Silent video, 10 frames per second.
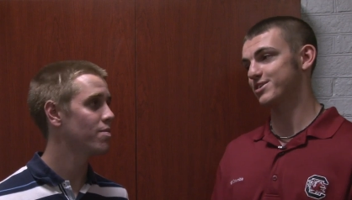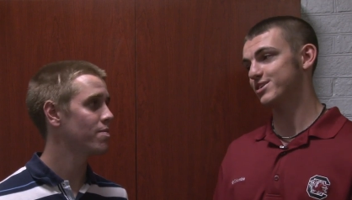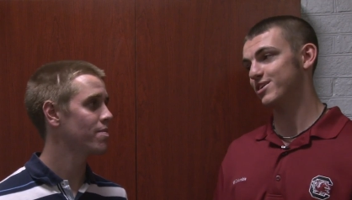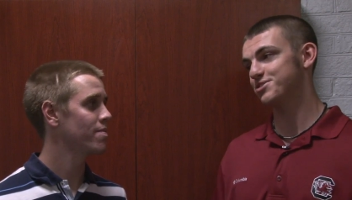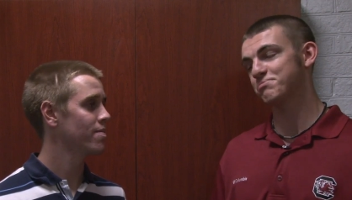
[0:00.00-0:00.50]
Speaker 1: I
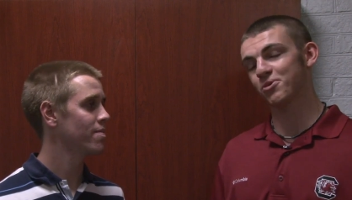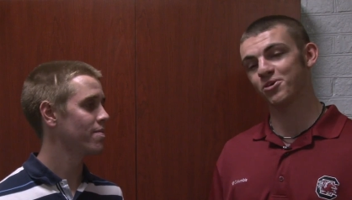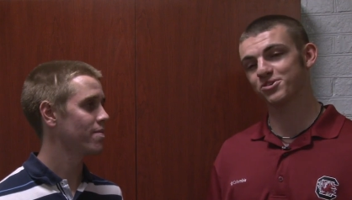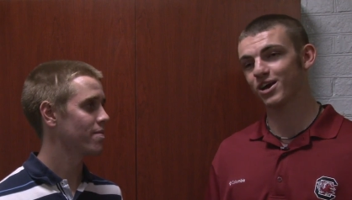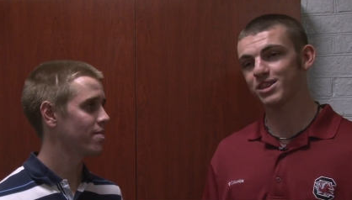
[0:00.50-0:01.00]
said,
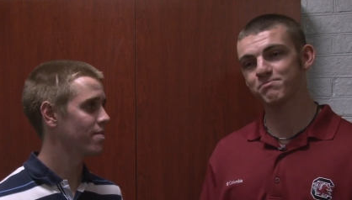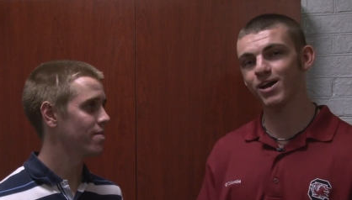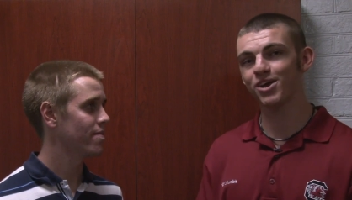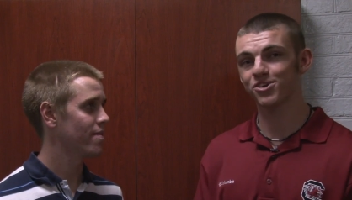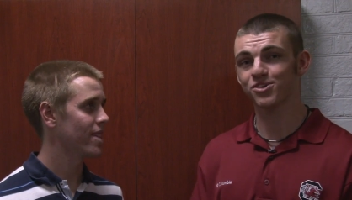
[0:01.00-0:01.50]
Spurrier's got the
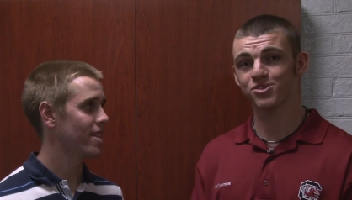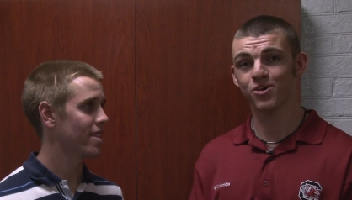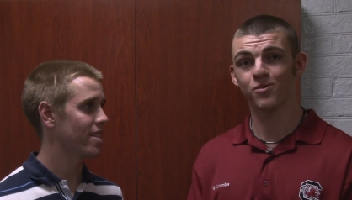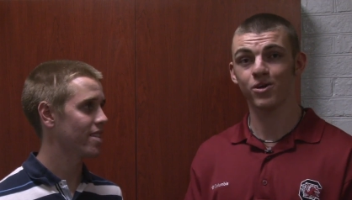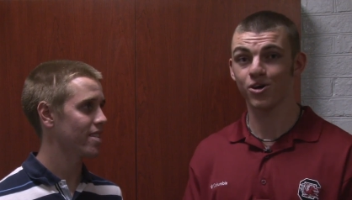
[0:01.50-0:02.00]
magic,
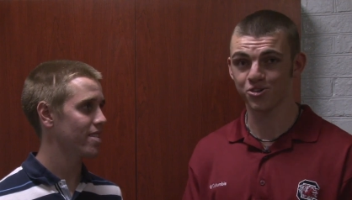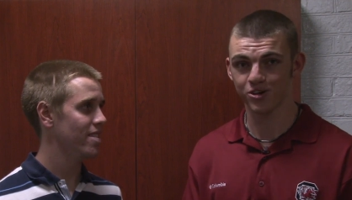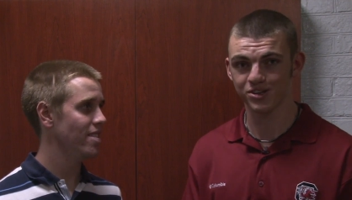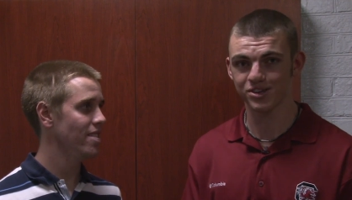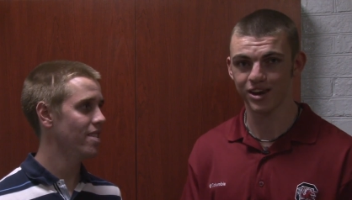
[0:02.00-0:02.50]
so we all
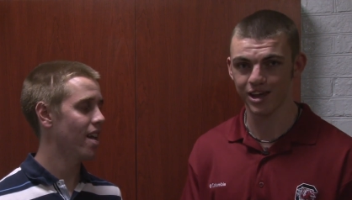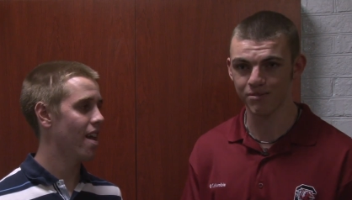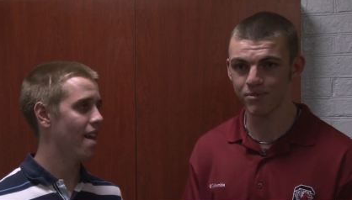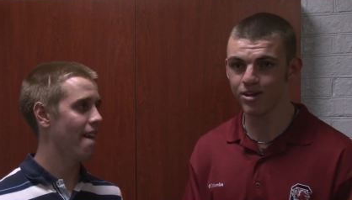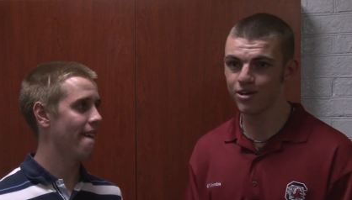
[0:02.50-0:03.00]
trust in
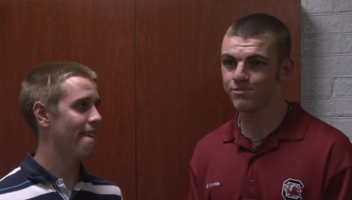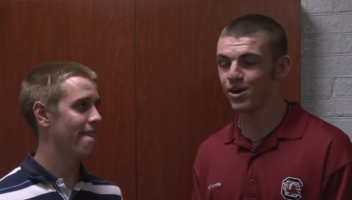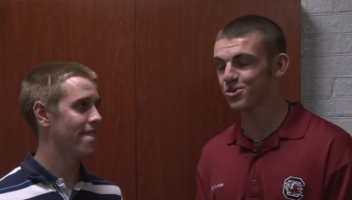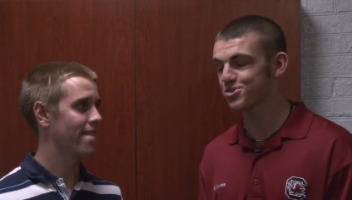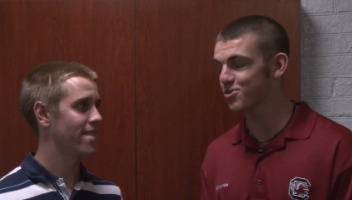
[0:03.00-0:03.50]
him.
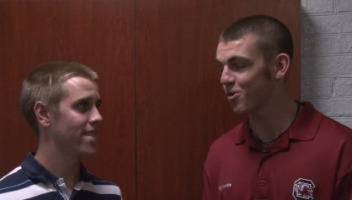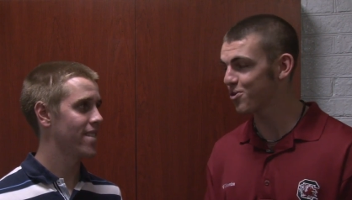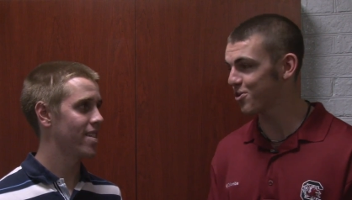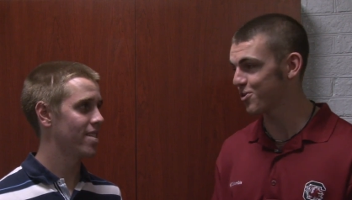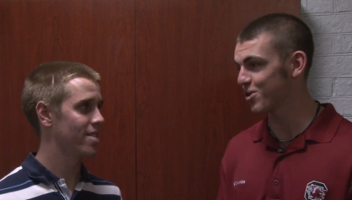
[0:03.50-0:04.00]
Final score
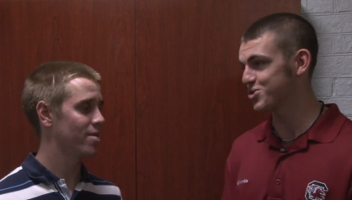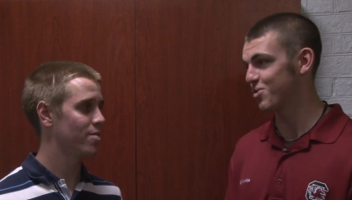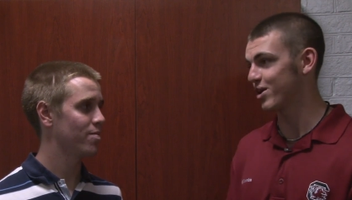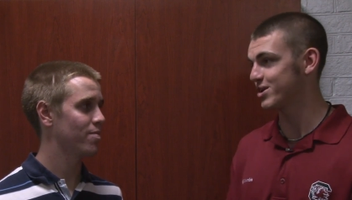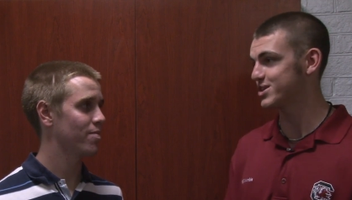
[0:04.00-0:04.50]

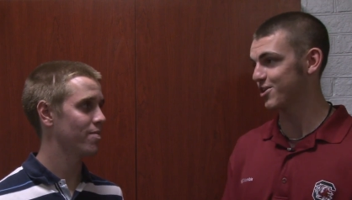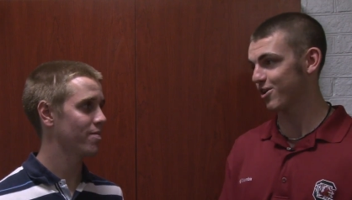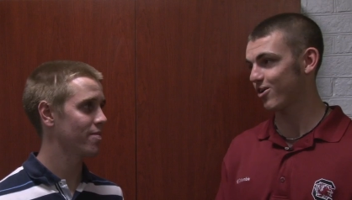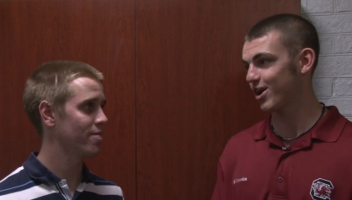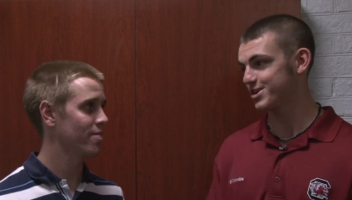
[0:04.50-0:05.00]
31-20, South
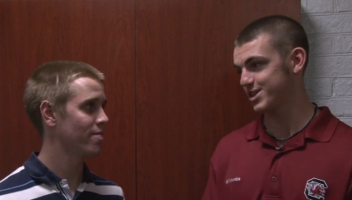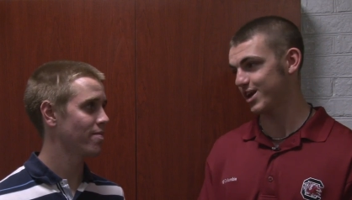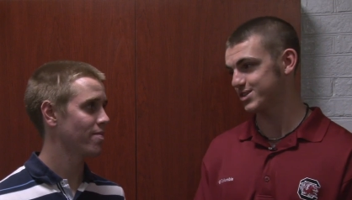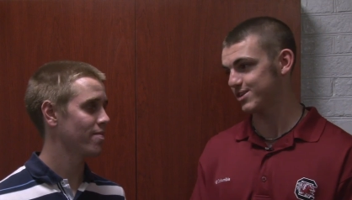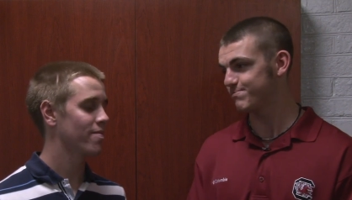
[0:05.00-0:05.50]
Carolina
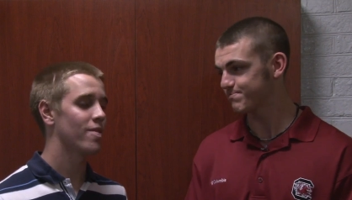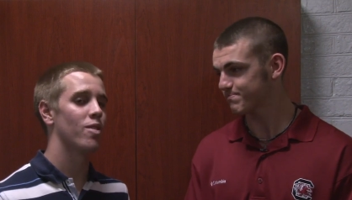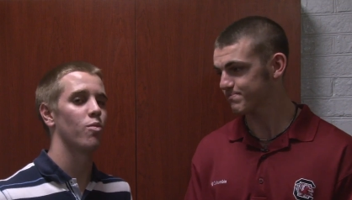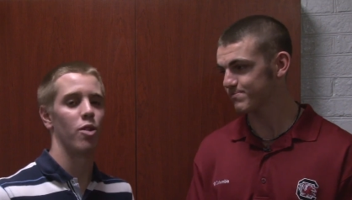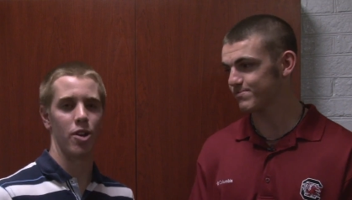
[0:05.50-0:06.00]
takes it.
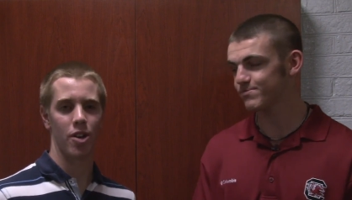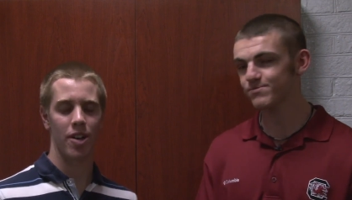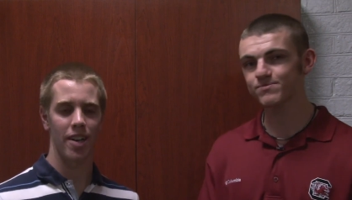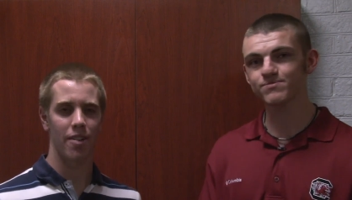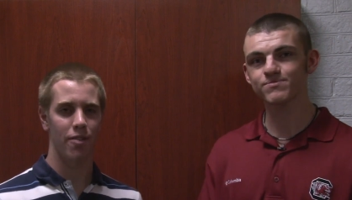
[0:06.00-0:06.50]
Speaker 2: Well, you heard
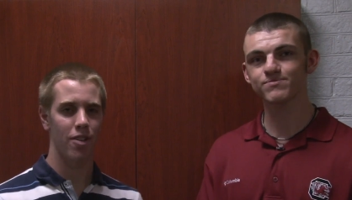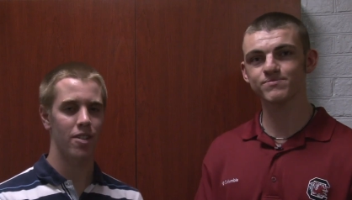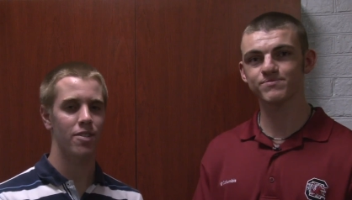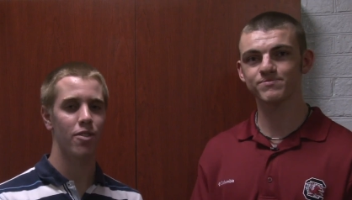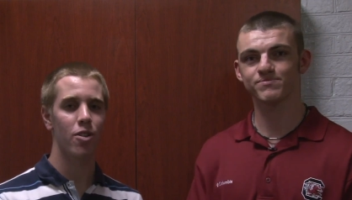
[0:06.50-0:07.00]
it here
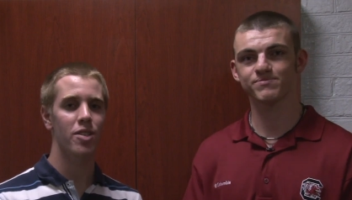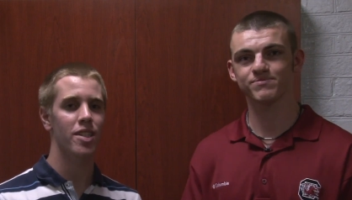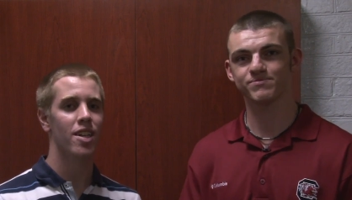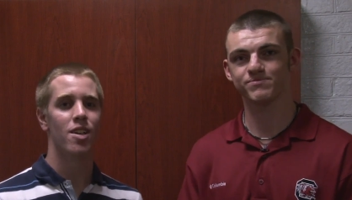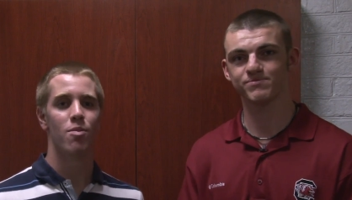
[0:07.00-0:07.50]
first, folks.
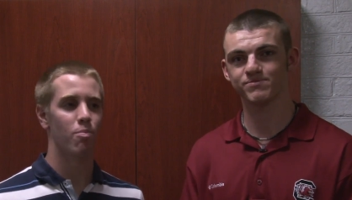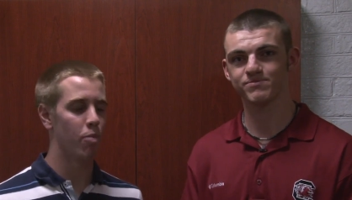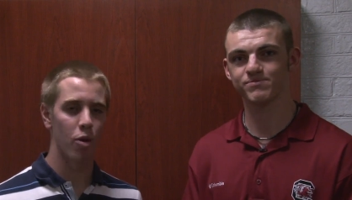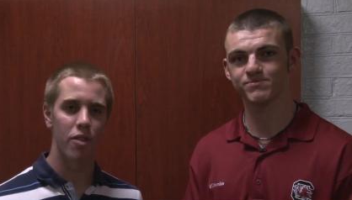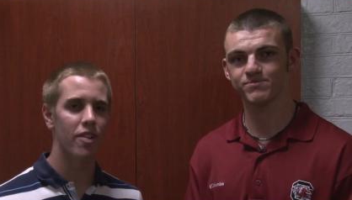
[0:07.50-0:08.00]

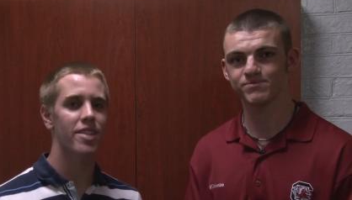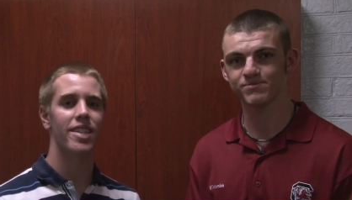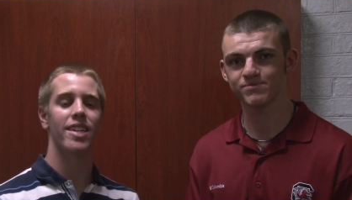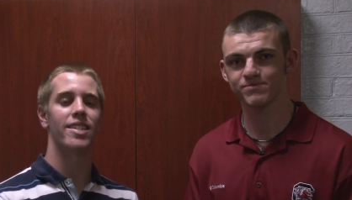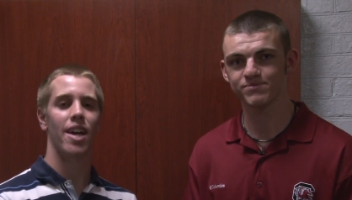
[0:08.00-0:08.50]
Both of us
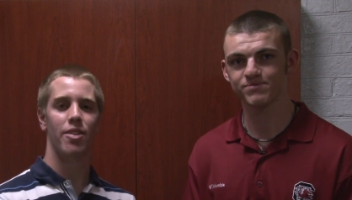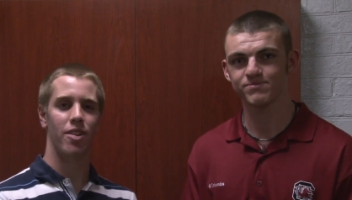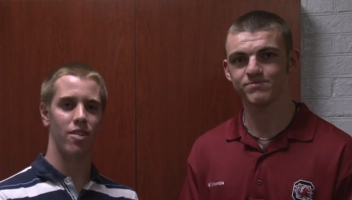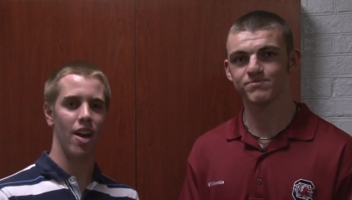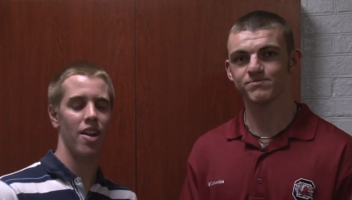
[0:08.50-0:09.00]
think South
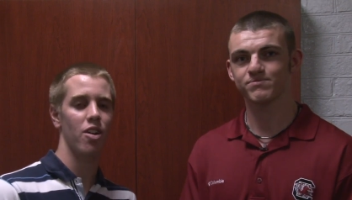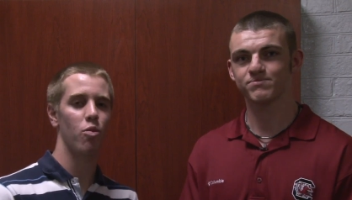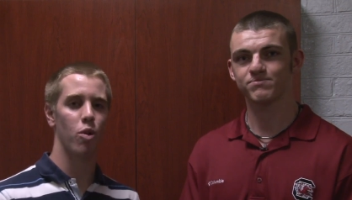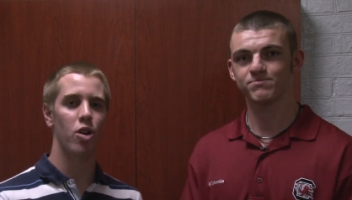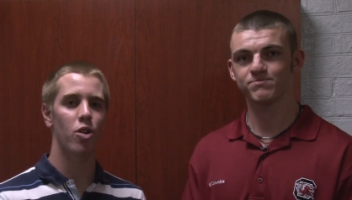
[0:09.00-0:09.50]
Carolina
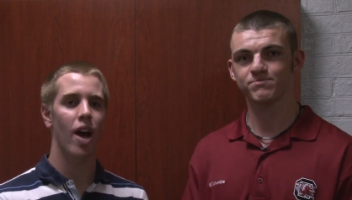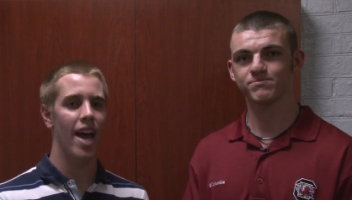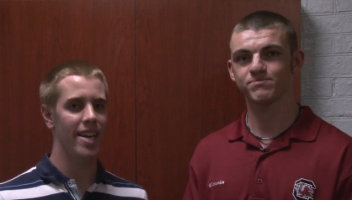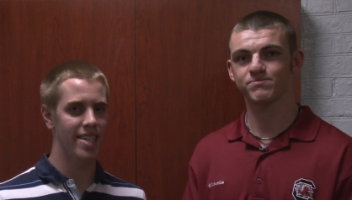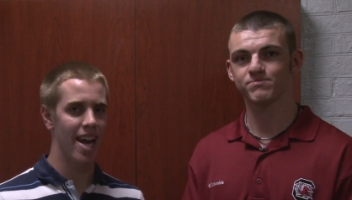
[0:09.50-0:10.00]
will
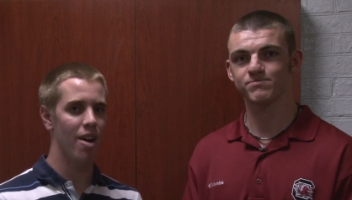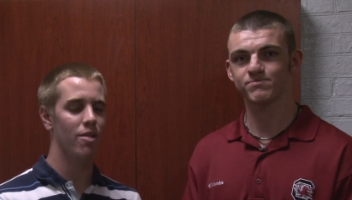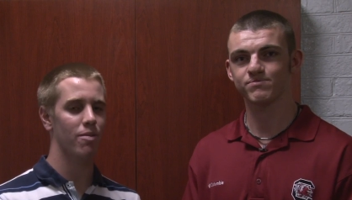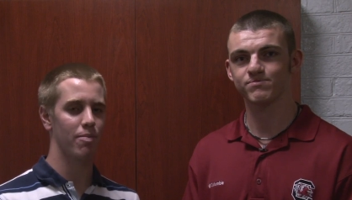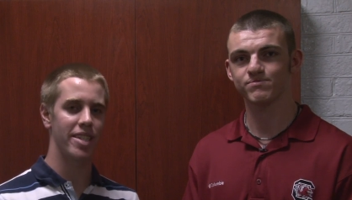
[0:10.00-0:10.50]
edge
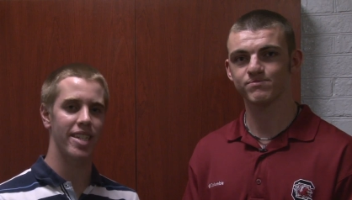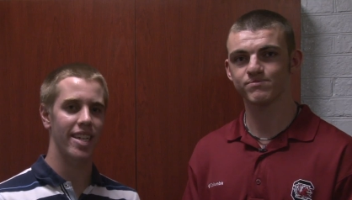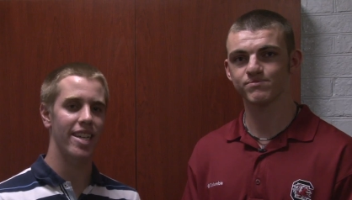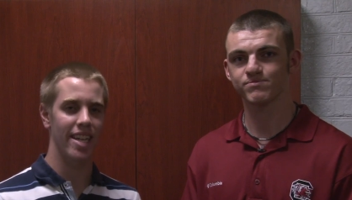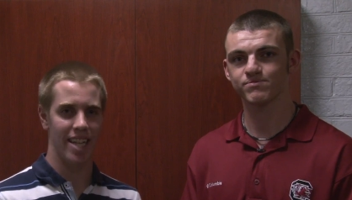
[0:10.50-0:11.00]
out
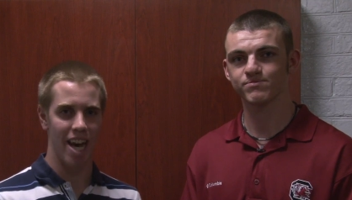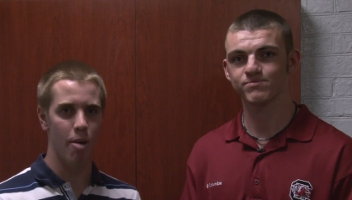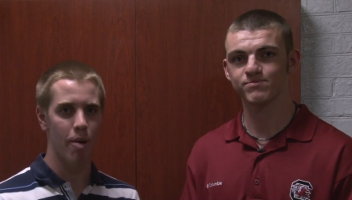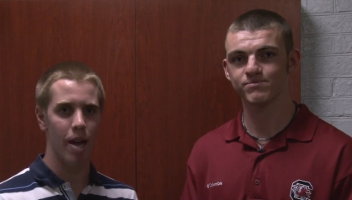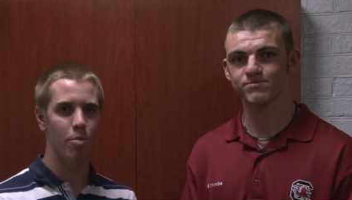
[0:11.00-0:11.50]
Michigan in the
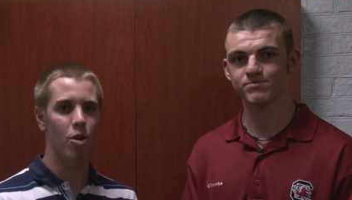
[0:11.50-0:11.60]
Outback